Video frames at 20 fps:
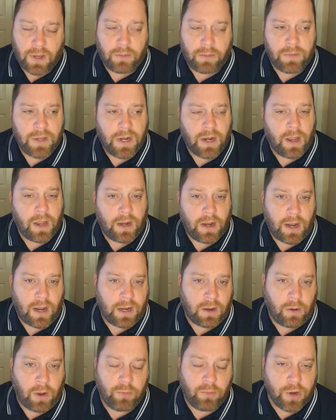I mean, I
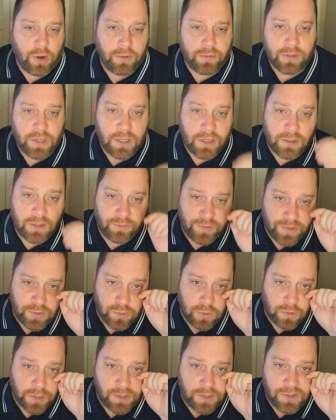won't go into
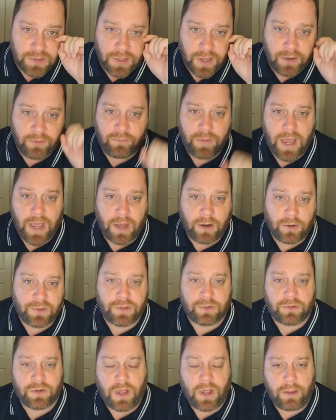individual legislative
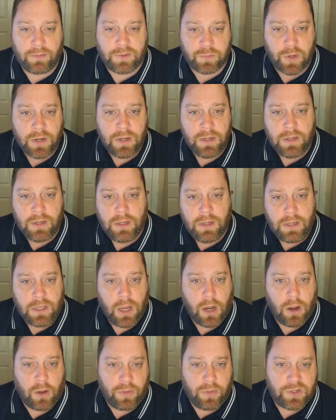battles or times, but,
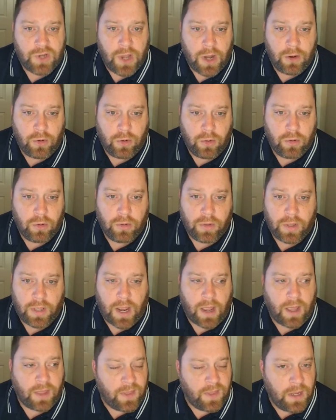the general,
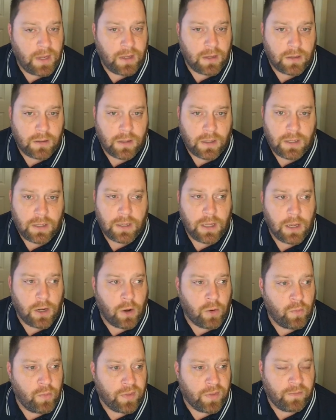I think,
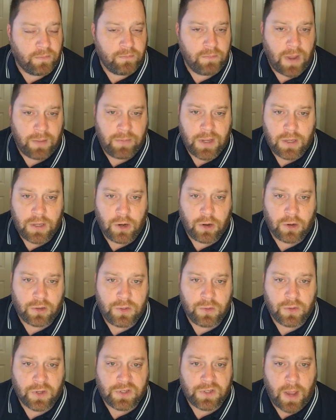with maybe a year or
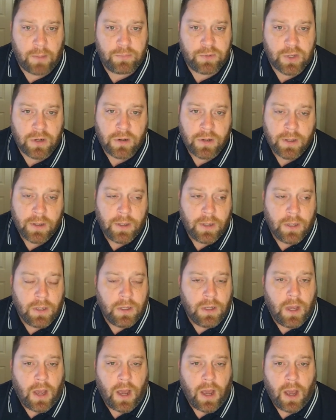two exception,
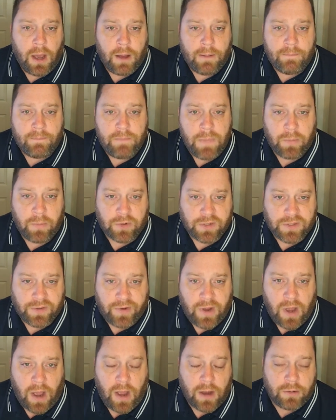members
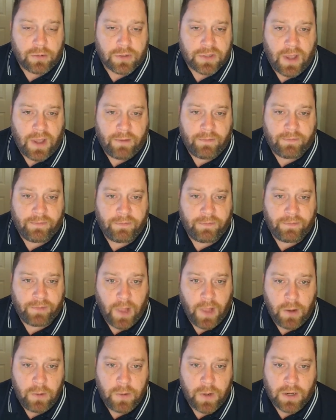of Congress have
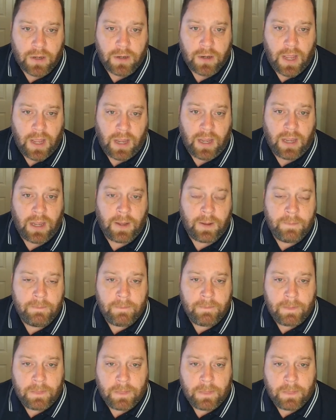floated a